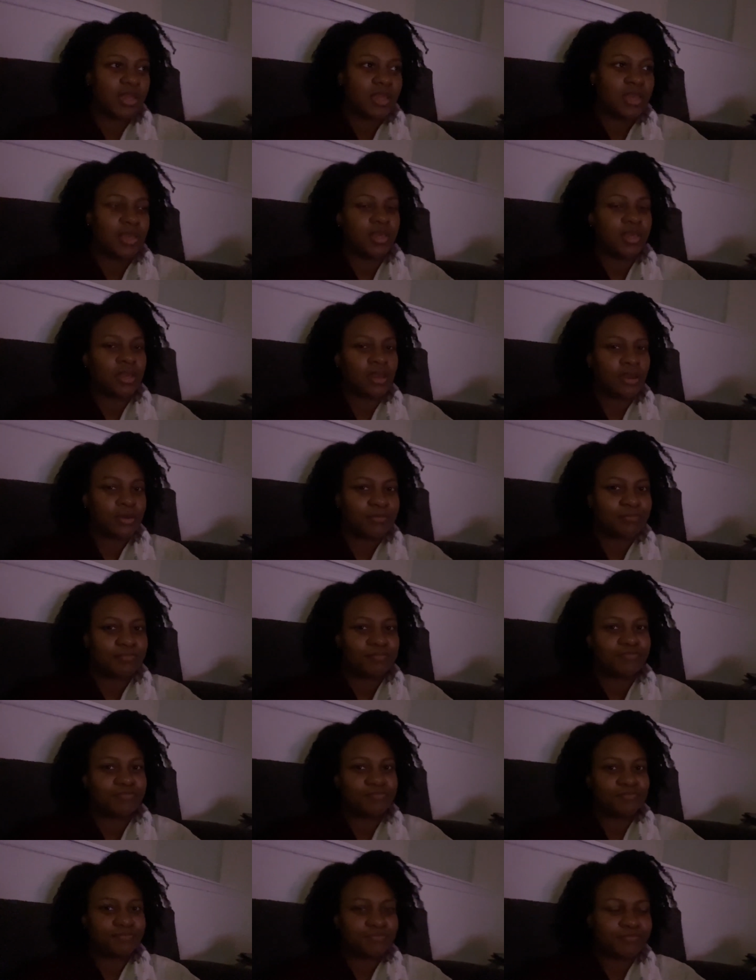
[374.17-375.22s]
yeah.
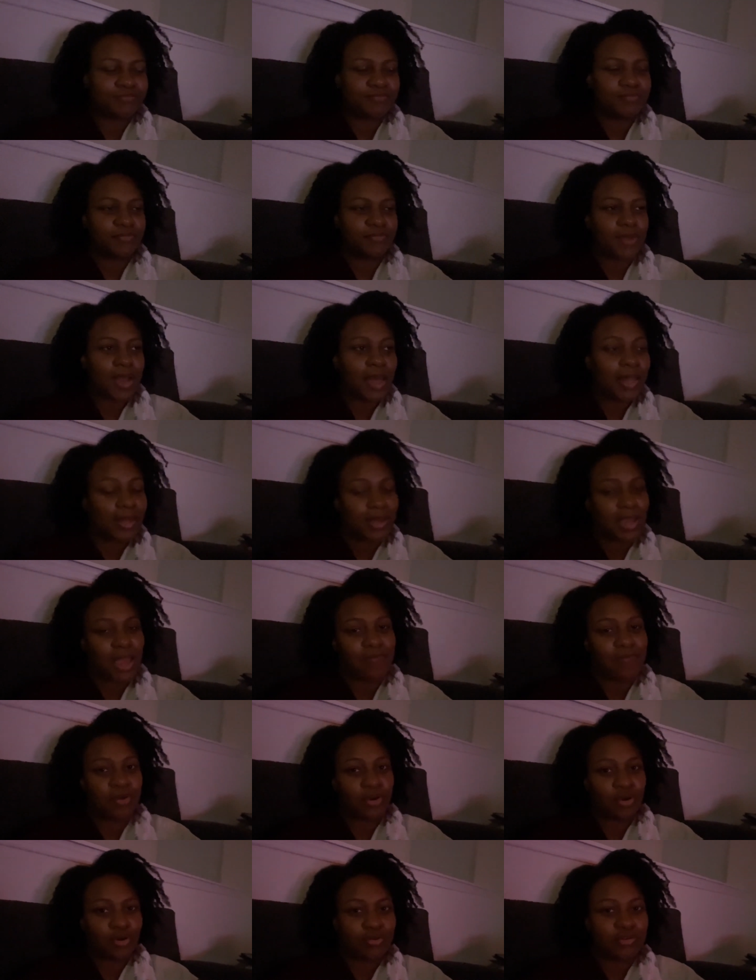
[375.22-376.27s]
I like
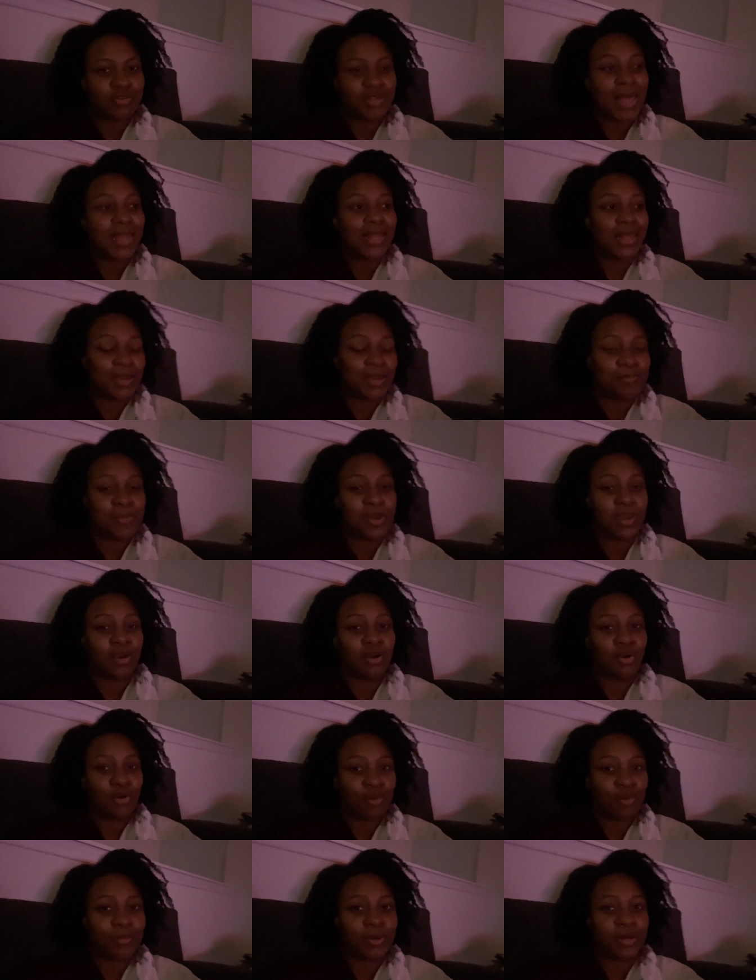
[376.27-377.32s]
having girls. I like being a
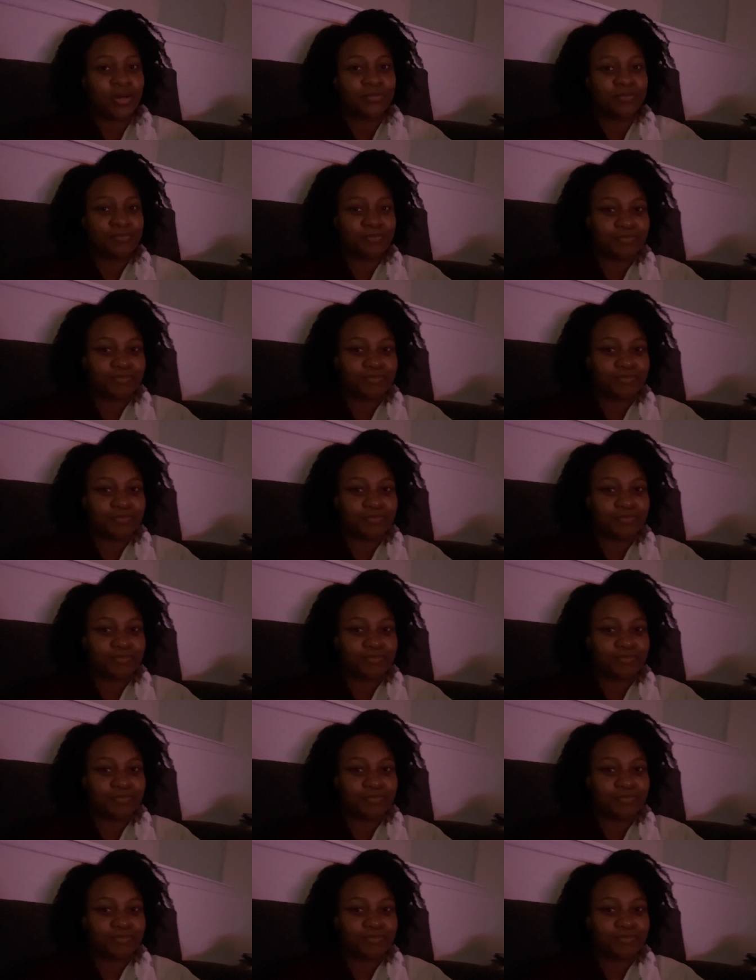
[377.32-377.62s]
girl mom.